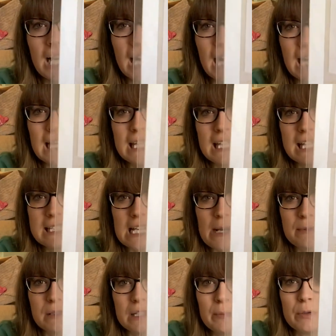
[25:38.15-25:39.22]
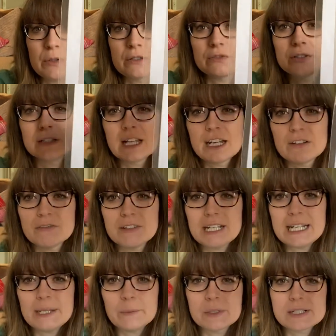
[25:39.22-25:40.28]
and I think it's absolutely beautiful, and I
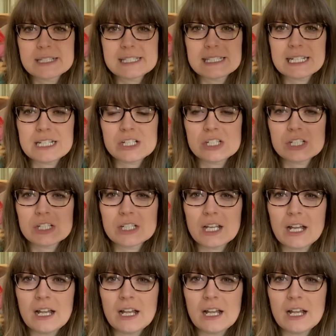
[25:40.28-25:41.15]
really want to stitch